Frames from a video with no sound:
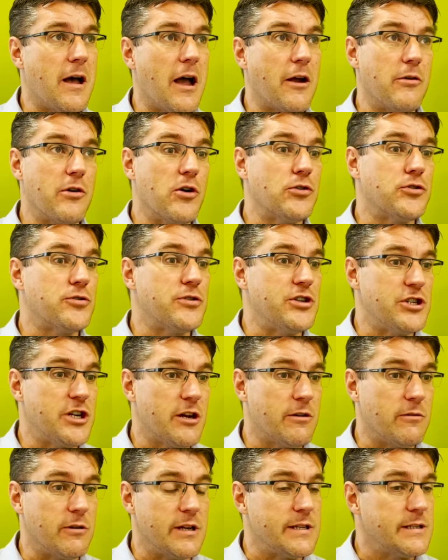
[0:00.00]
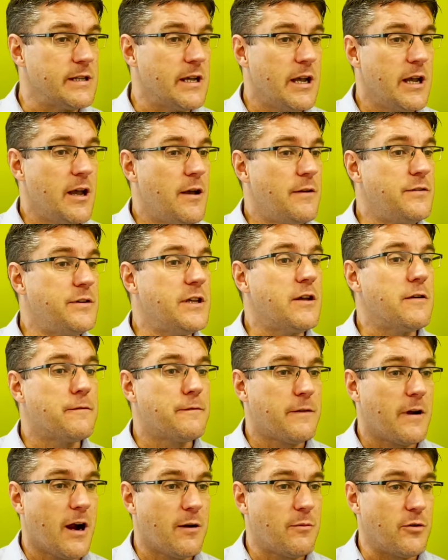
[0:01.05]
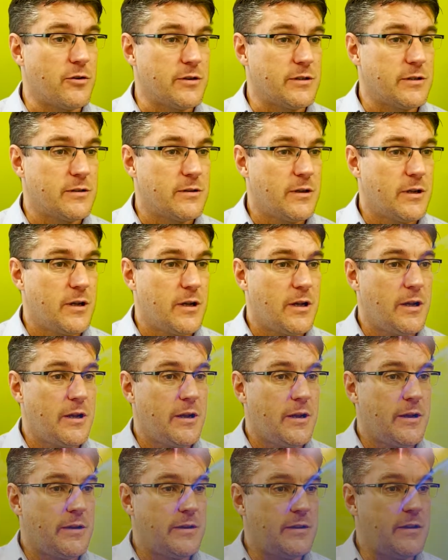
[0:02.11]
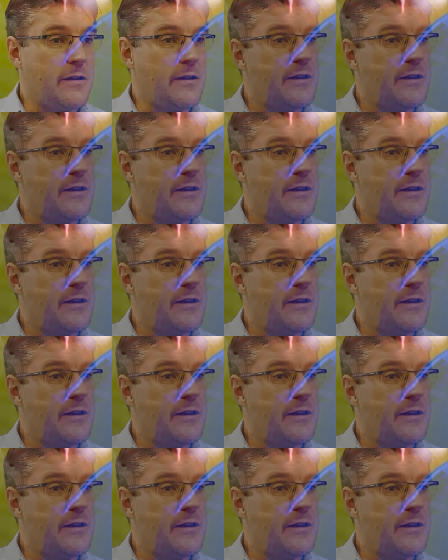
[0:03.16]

agriculture in general is if you think of farmers, they're,